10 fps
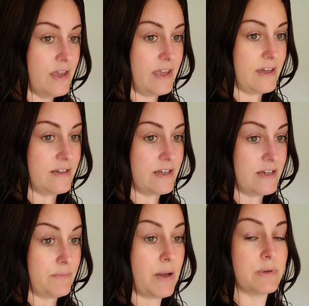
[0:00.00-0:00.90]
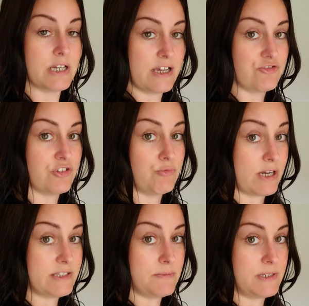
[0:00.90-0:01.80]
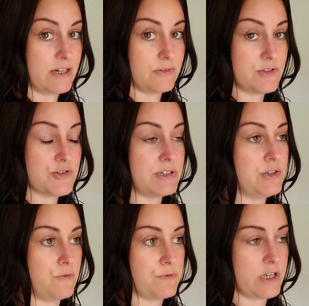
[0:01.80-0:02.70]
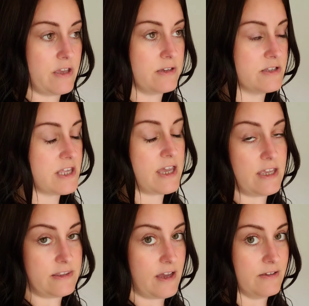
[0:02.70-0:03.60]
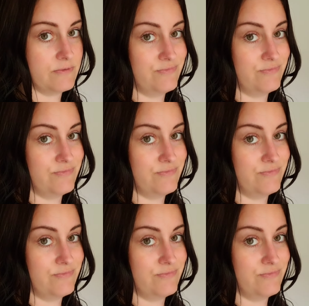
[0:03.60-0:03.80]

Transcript: And I am, I'm gonna actually write them down so I don't forget because I hate that.